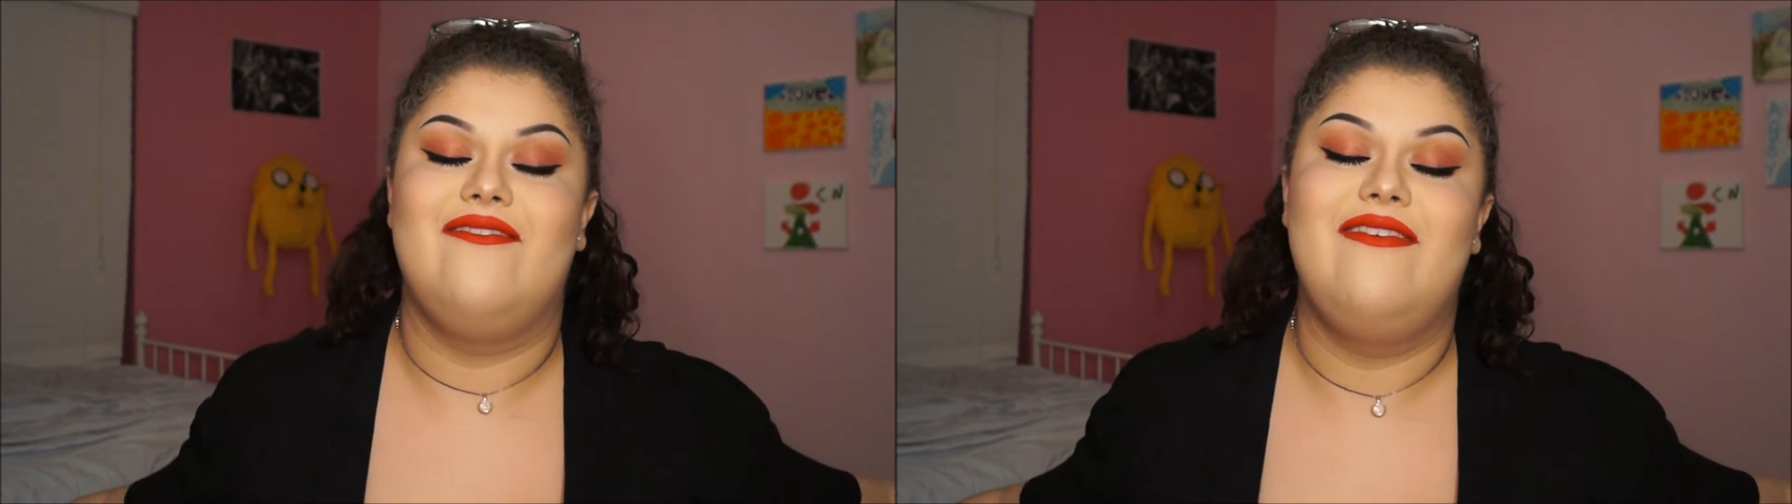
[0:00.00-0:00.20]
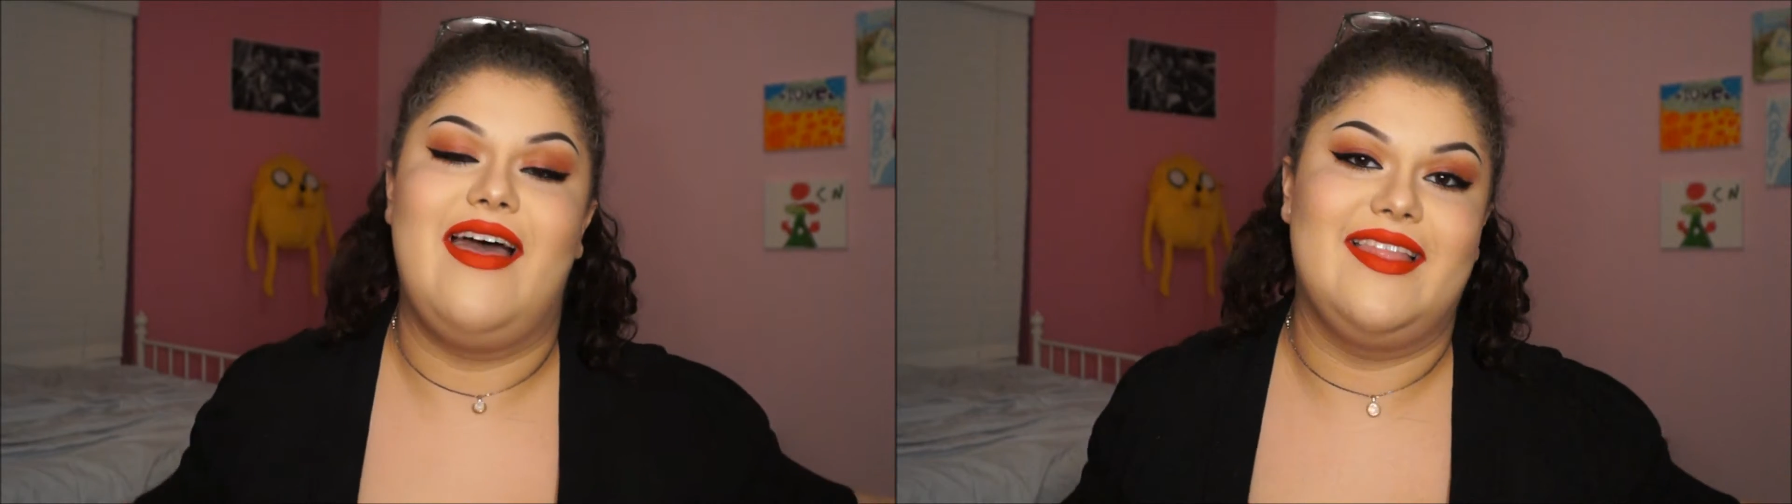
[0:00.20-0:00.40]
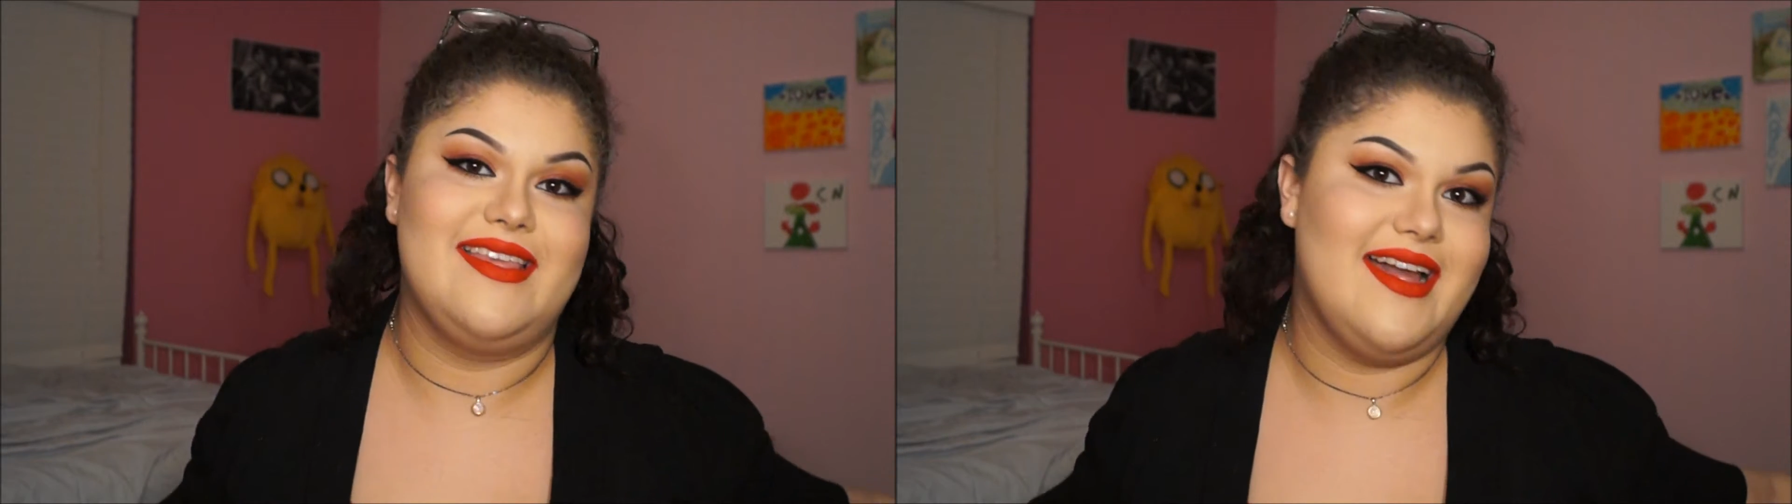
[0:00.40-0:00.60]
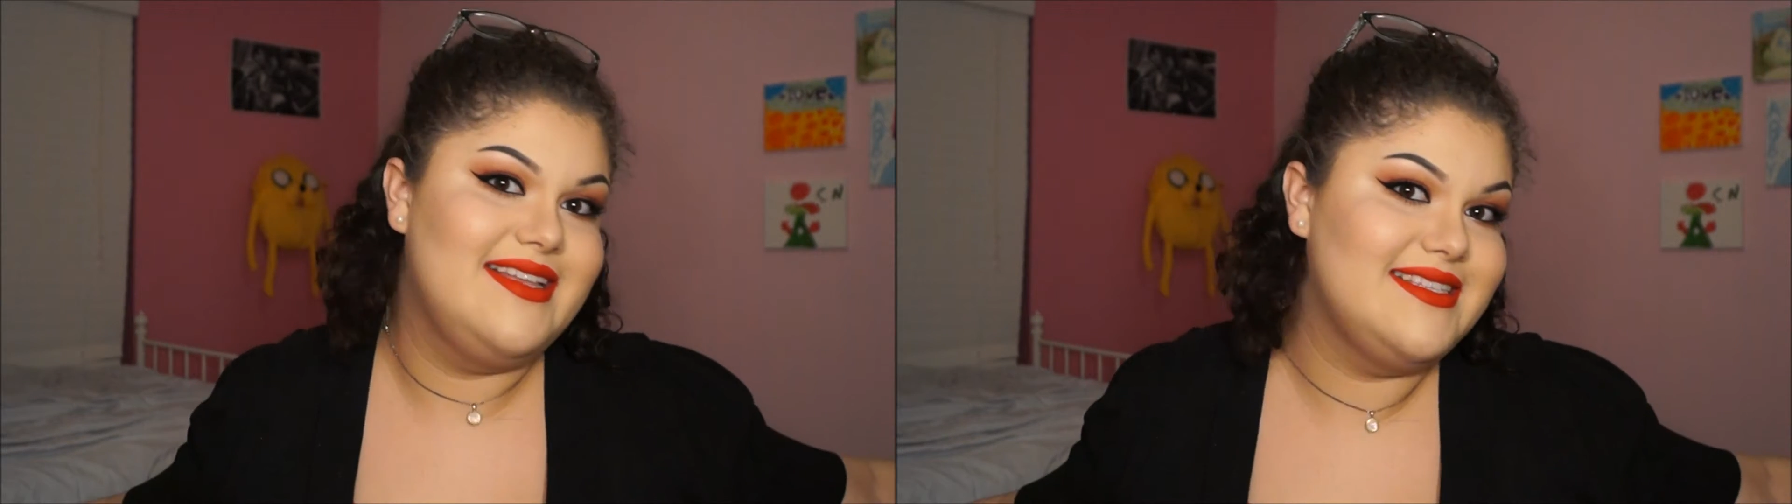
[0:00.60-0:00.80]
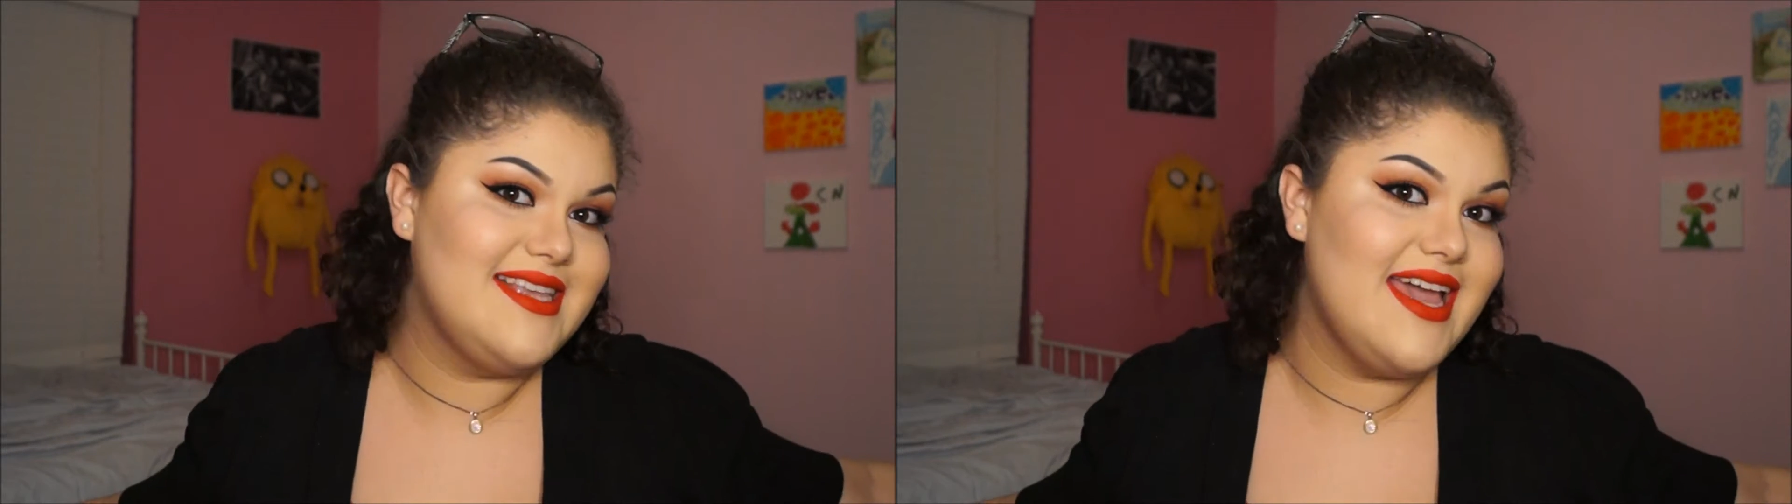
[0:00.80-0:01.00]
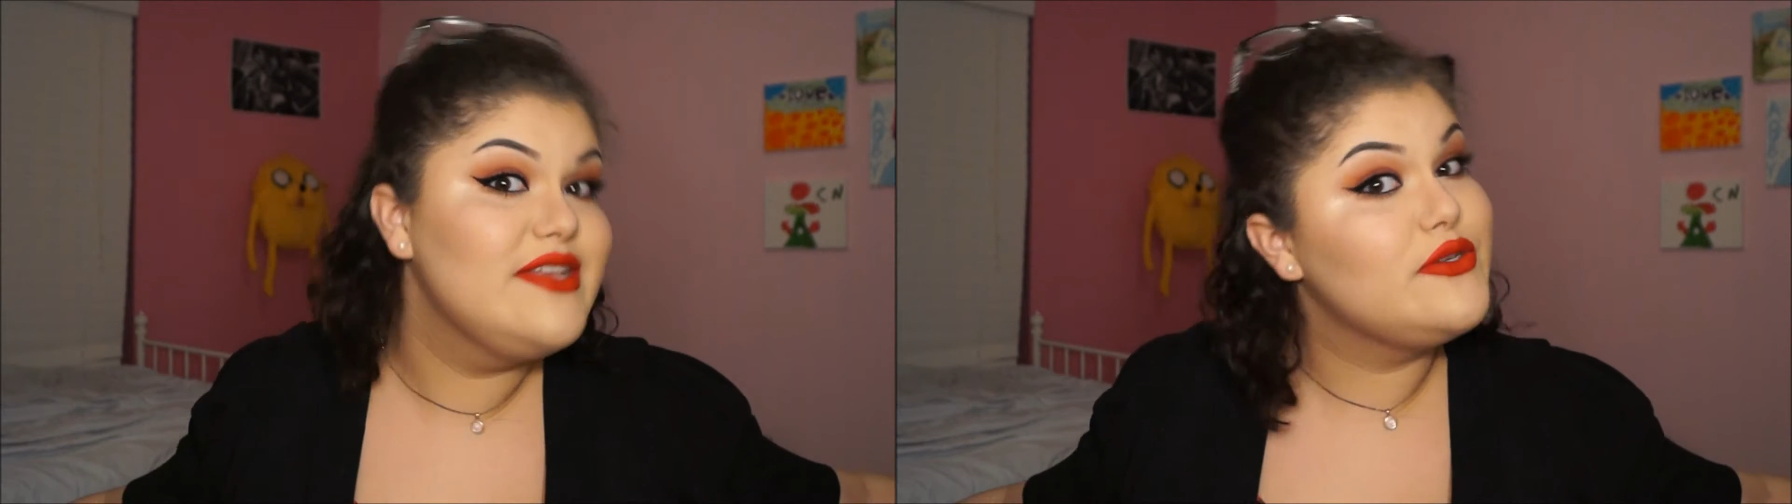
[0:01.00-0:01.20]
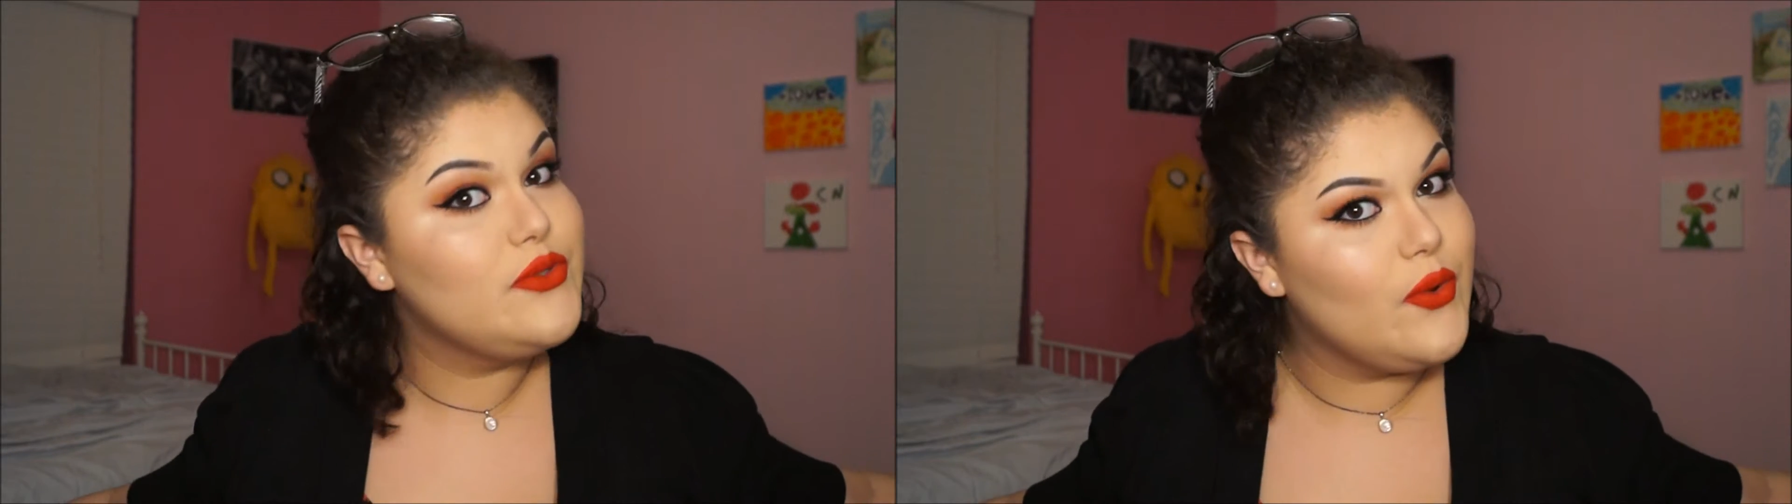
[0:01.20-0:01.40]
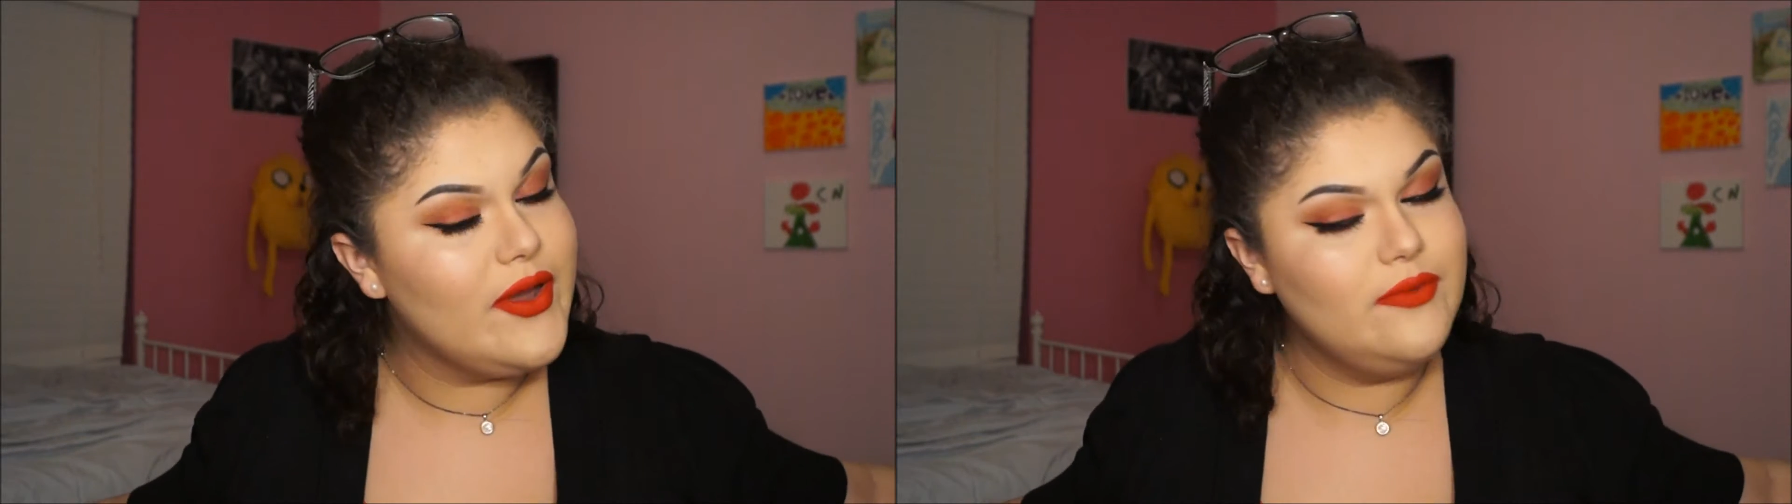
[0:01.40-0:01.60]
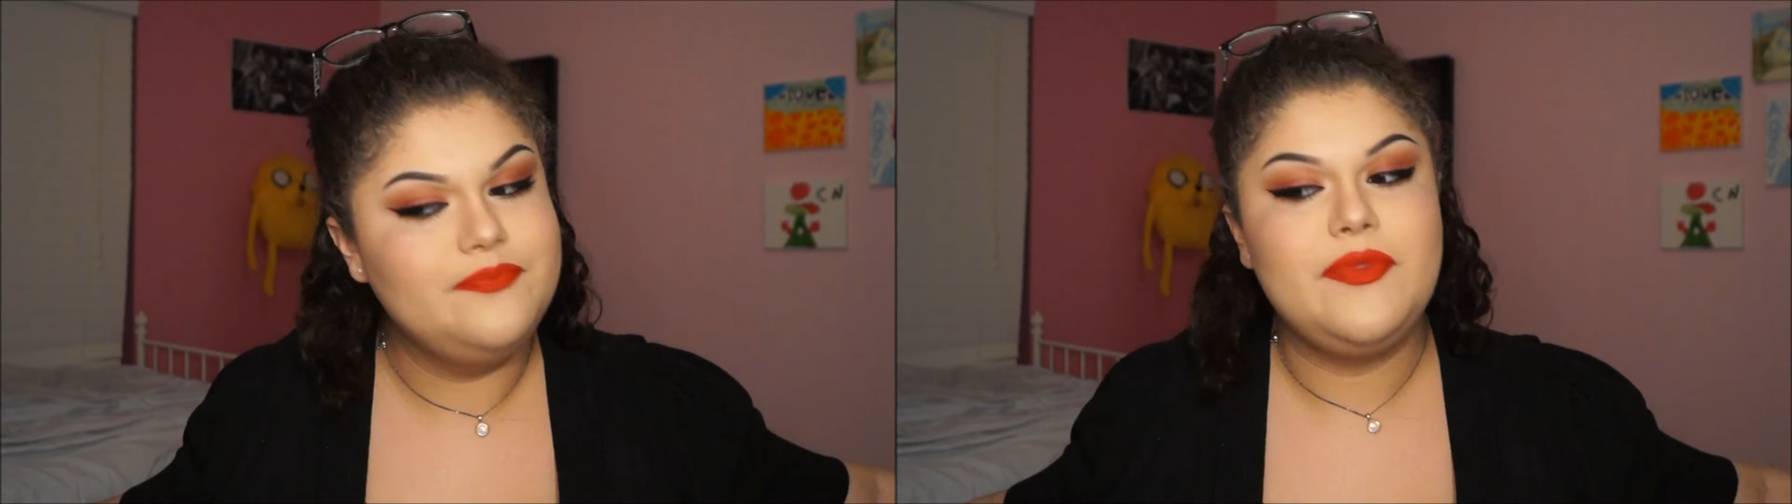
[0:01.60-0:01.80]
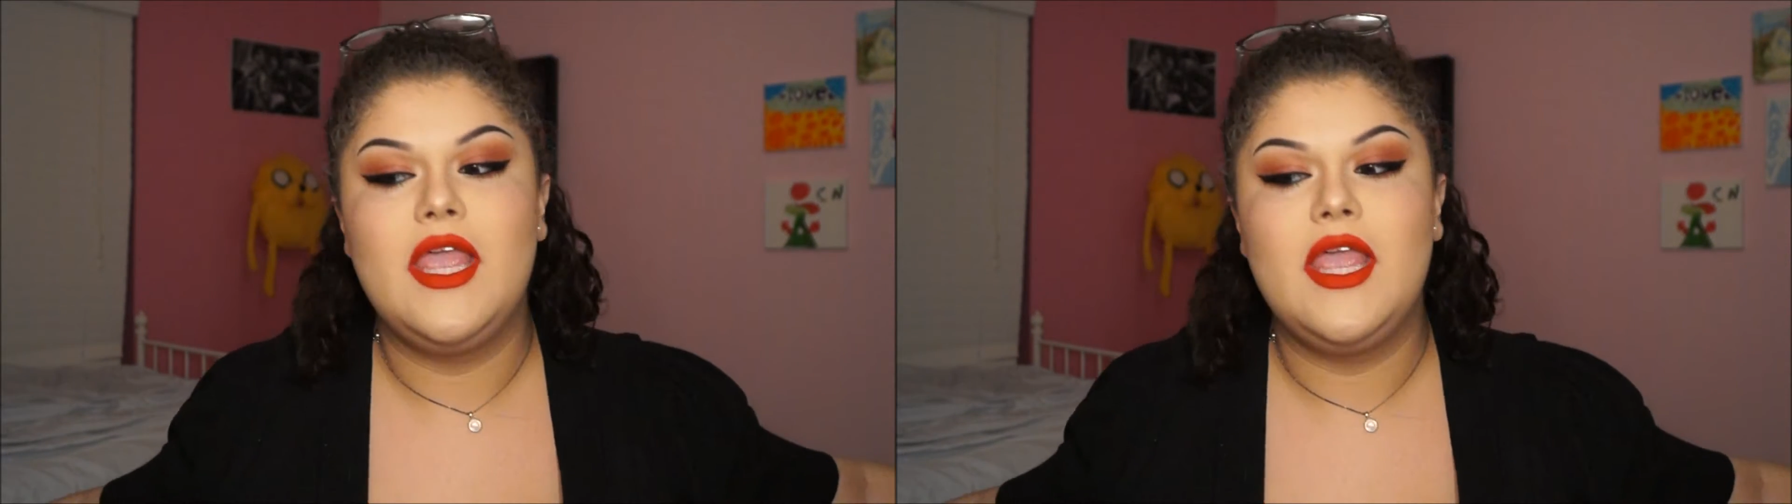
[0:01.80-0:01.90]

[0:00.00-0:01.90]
Valentine's Day tutorial.